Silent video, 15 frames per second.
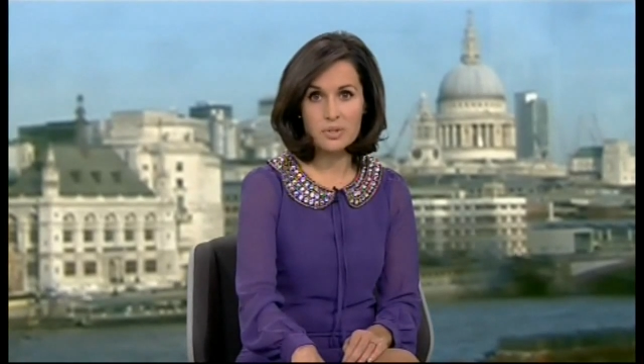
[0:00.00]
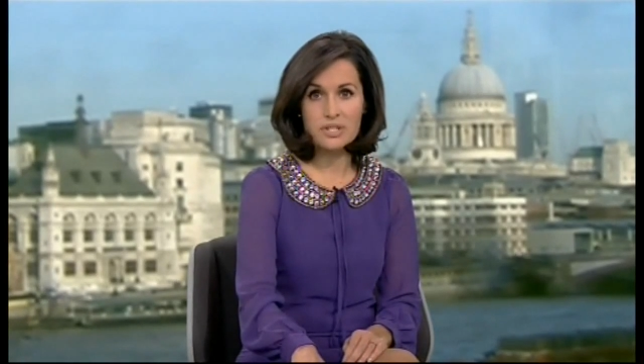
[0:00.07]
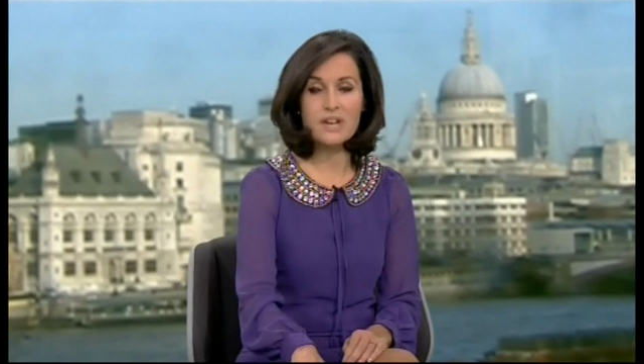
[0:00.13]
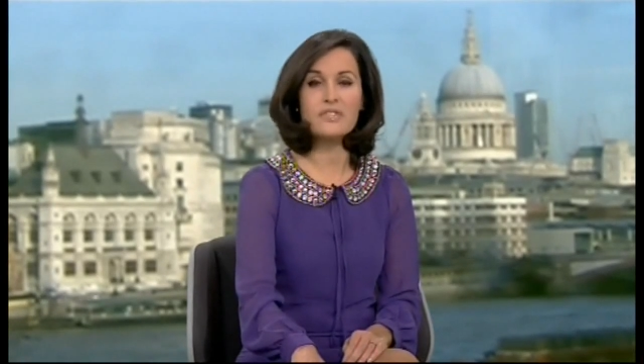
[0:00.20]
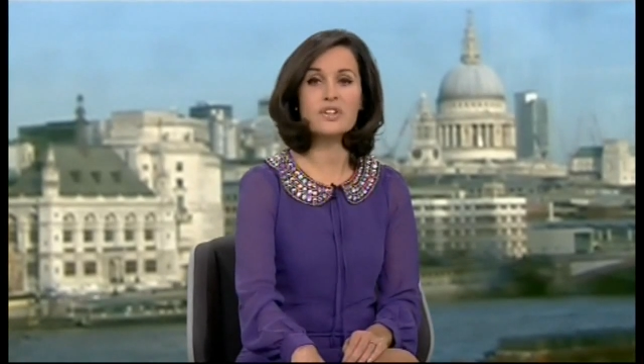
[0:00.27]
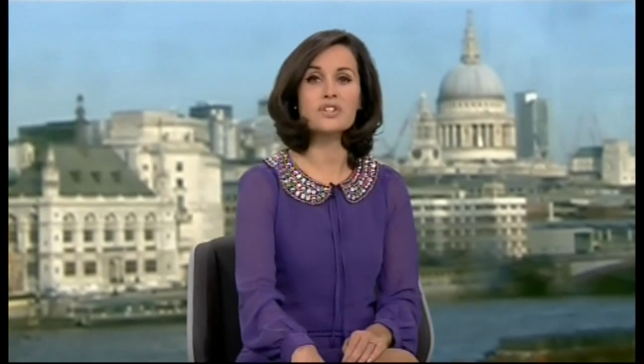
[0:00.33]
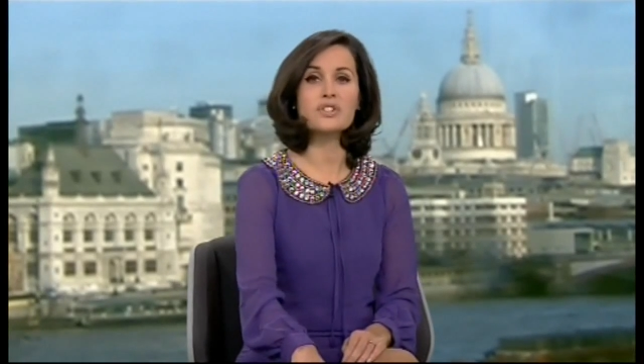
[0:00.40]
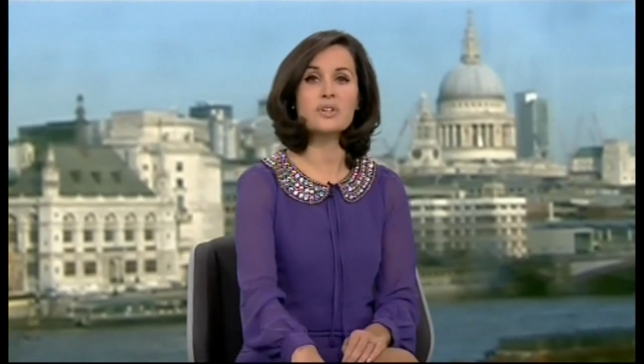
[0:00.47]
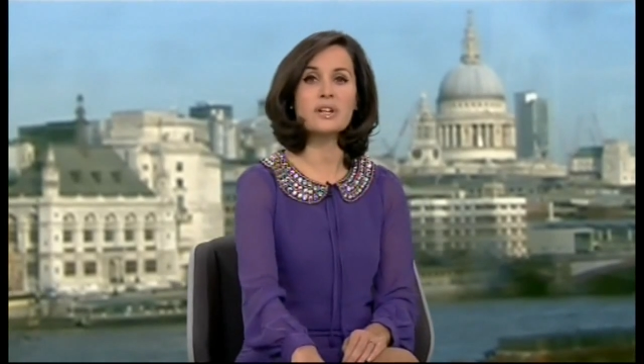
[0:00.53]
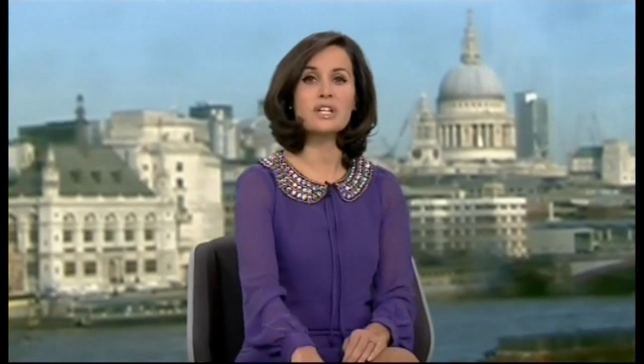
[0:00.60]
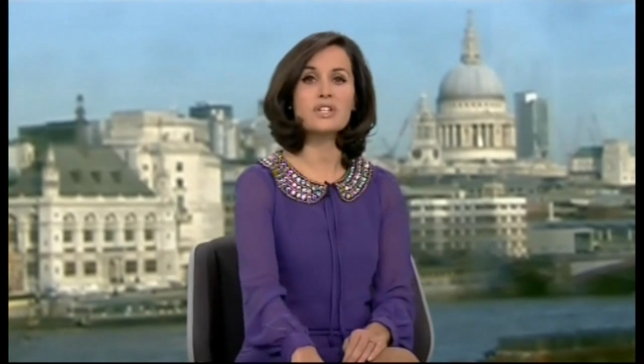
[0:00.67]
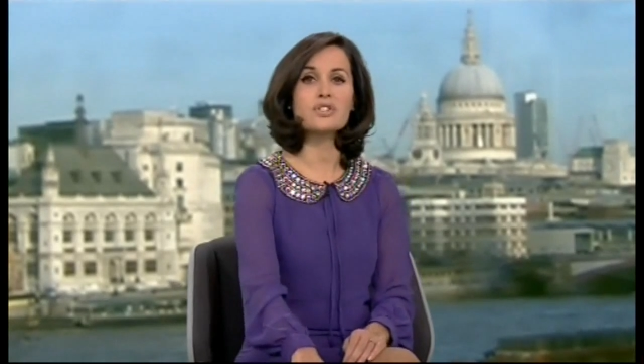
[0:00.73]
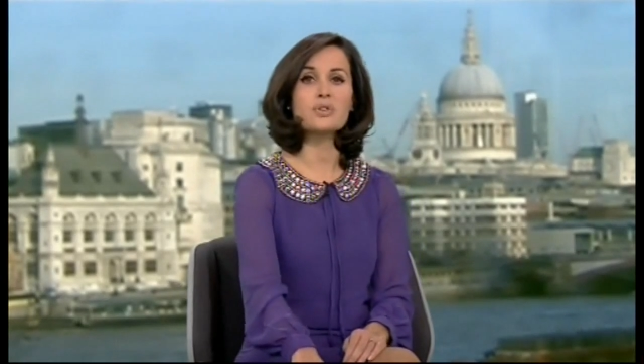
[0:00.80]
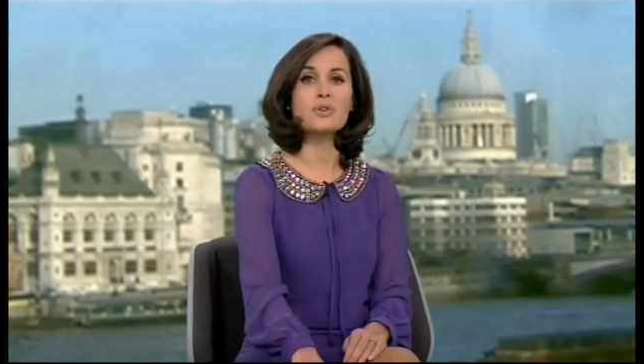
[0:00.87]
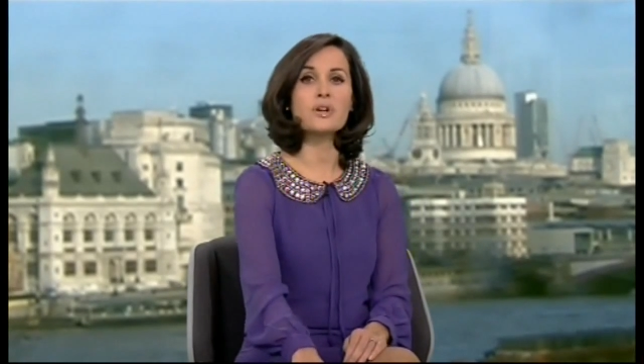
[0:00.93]
Whatever you're doing,
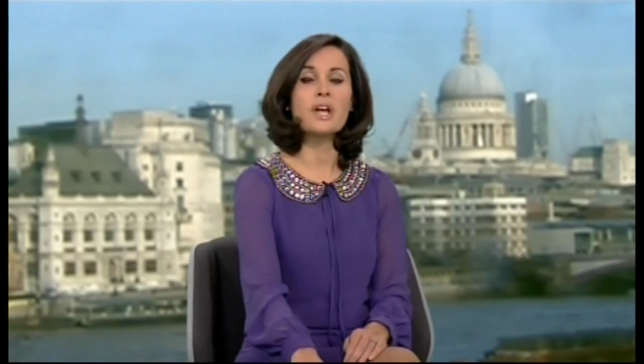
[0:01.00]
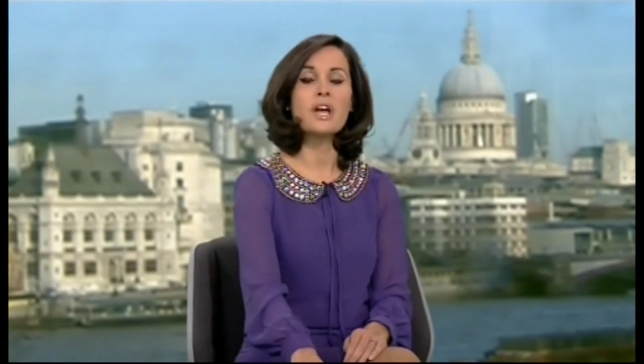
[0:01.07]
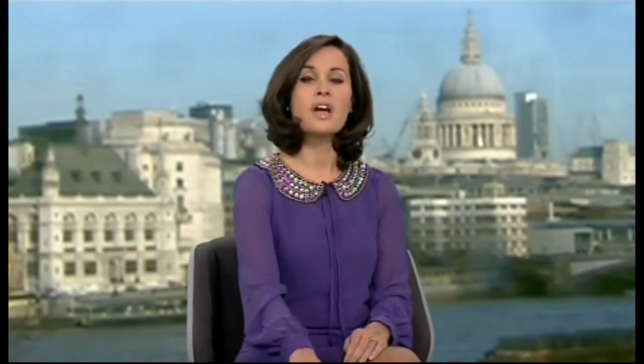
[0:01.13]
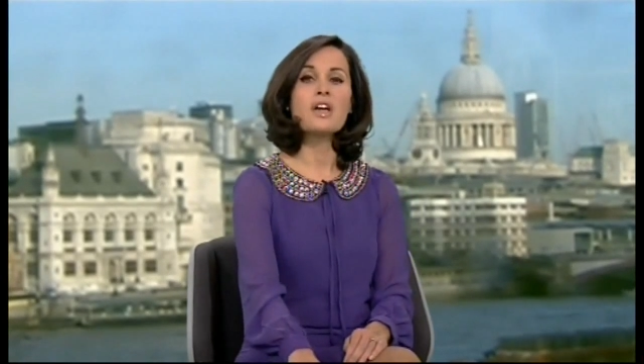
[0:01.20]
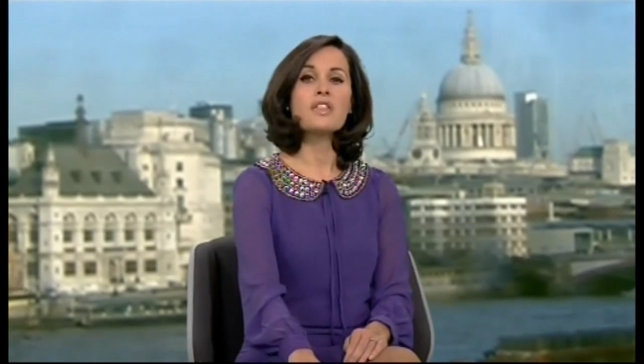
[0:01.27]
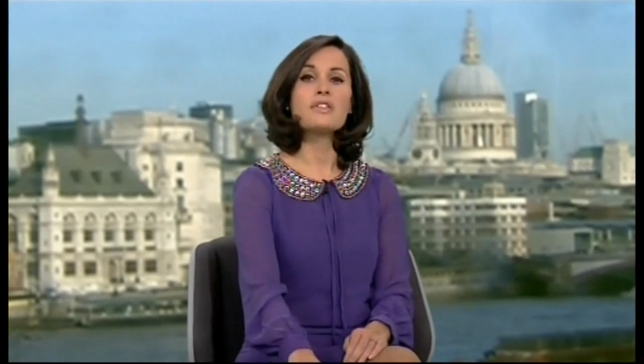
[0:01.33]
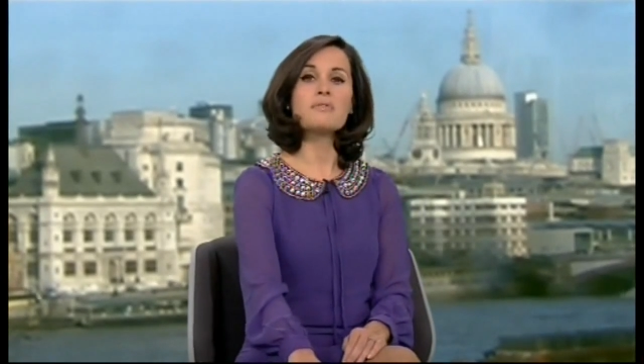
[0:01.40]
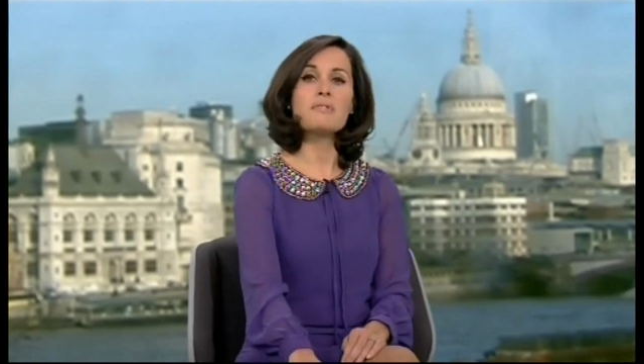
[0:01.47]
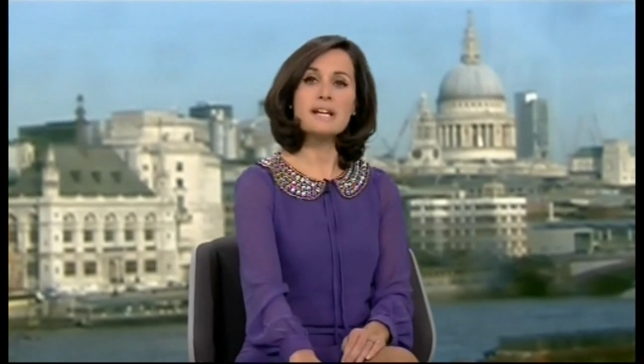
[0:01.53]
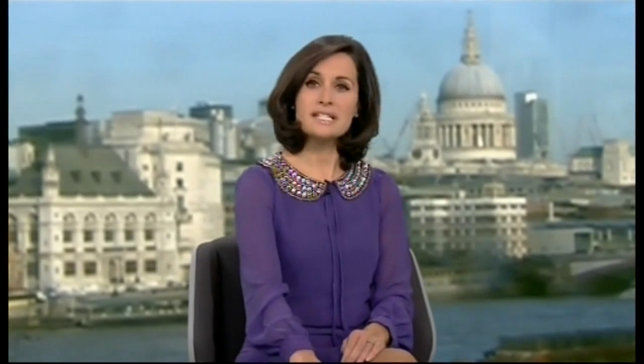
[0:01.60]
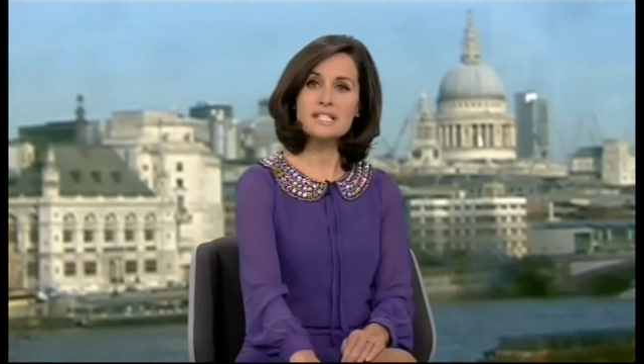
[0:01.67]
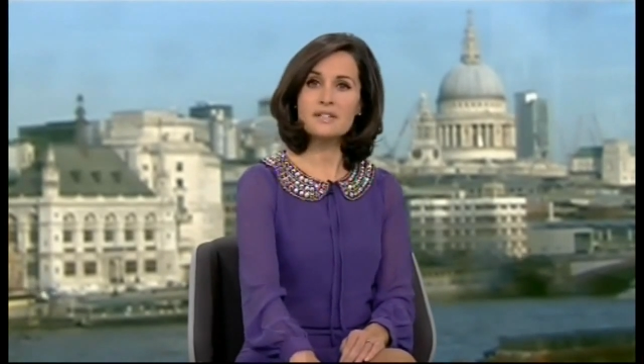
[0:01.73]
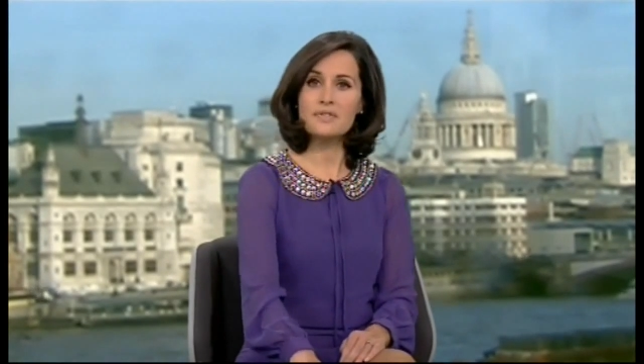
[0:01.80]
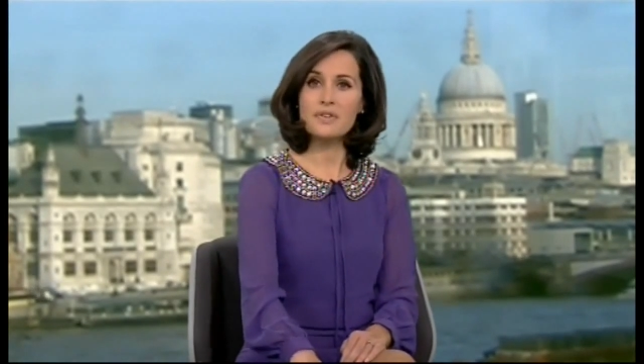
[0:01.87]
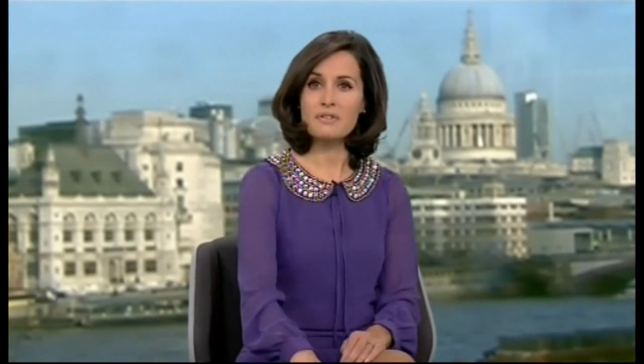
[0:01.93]
enjoy the
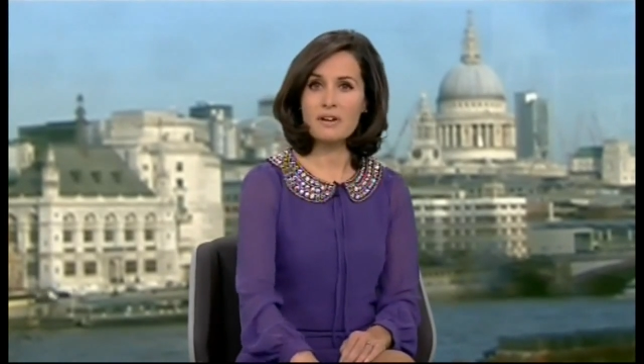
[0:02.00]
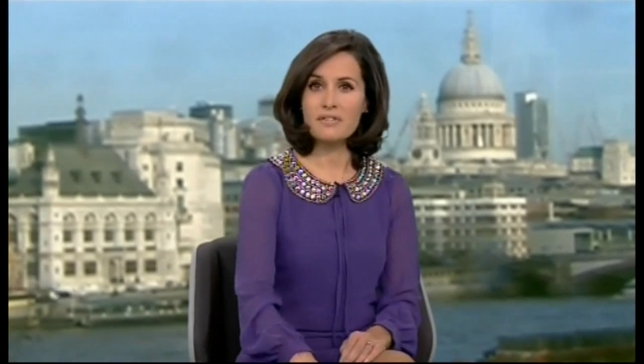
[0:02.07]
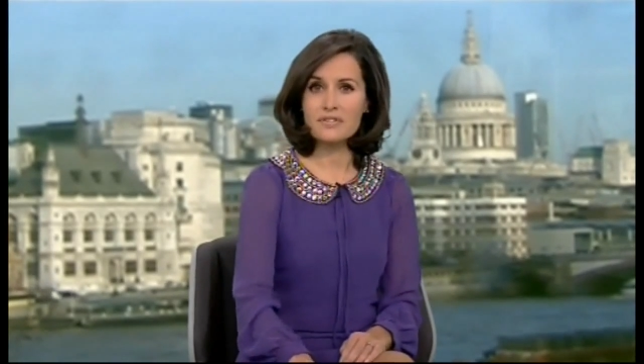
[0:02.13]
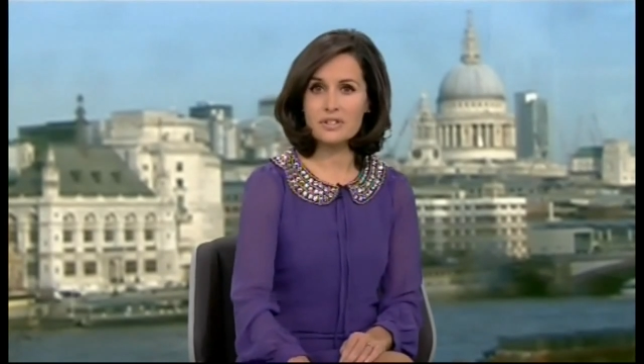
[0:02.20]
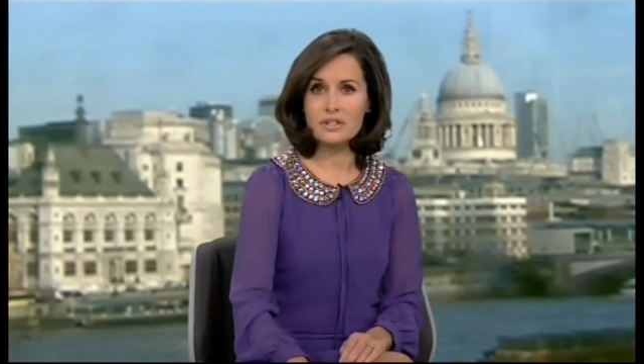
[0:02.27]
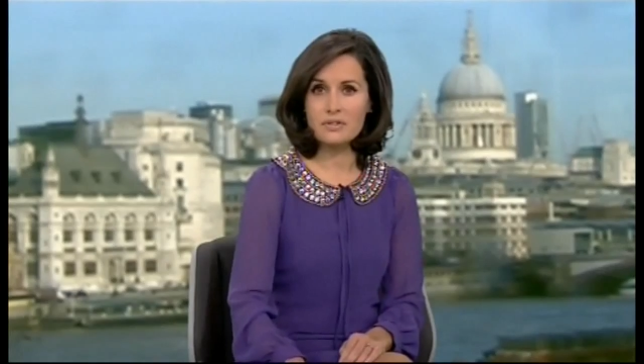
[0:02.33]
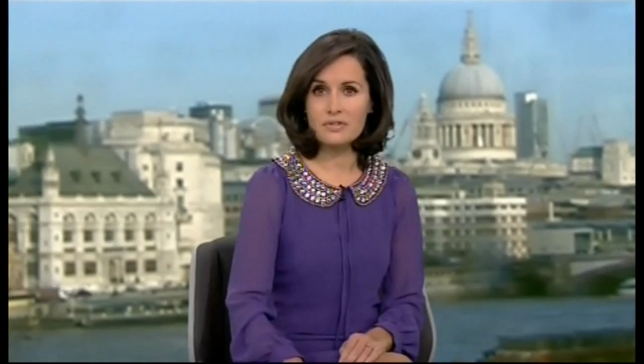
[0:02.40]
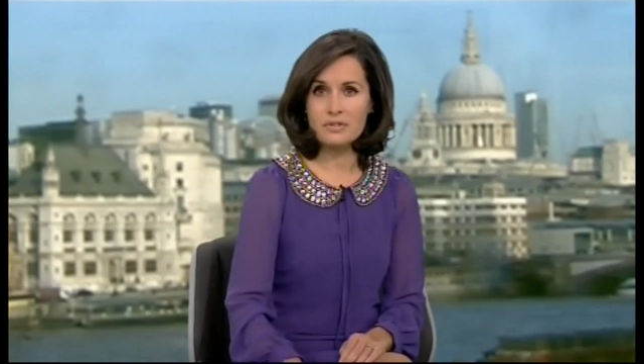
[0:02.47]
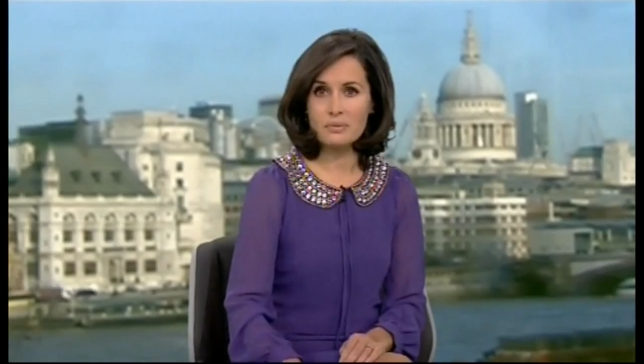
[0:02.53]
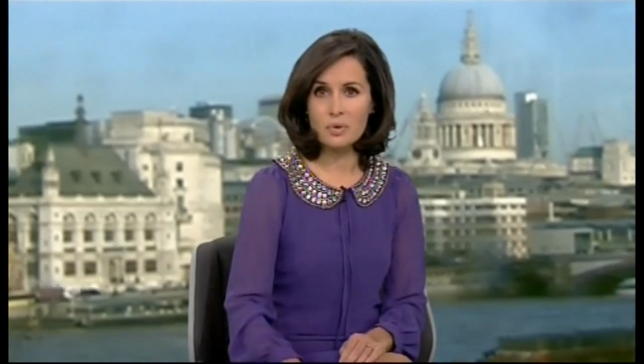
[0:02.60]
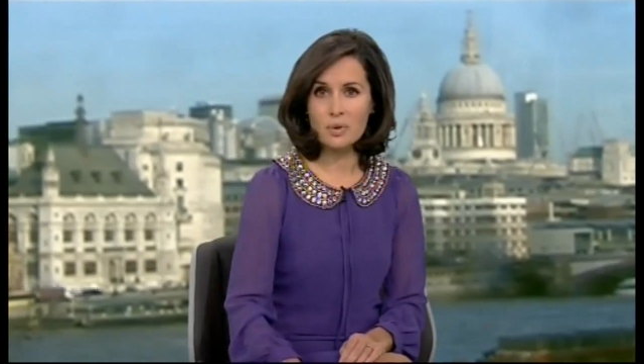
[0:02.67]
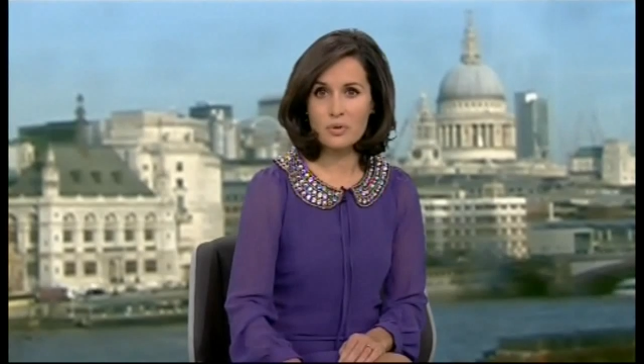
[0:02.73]
rest of your afternoon from